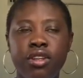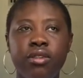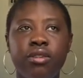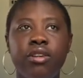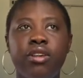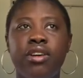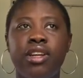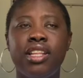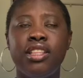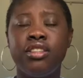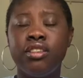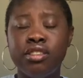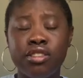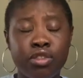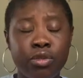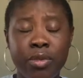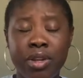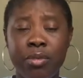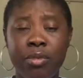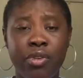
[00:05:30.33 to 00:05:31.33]
God had done
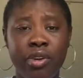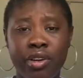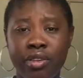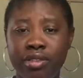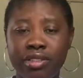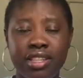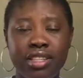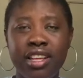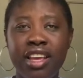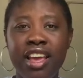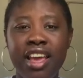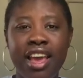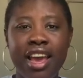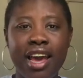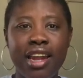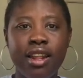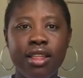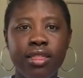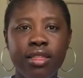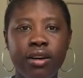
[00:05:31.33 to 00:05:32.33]
so many miracles, and
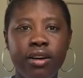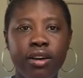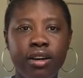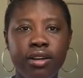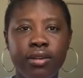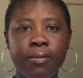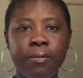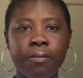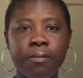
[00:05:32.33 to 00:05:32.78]
I thought,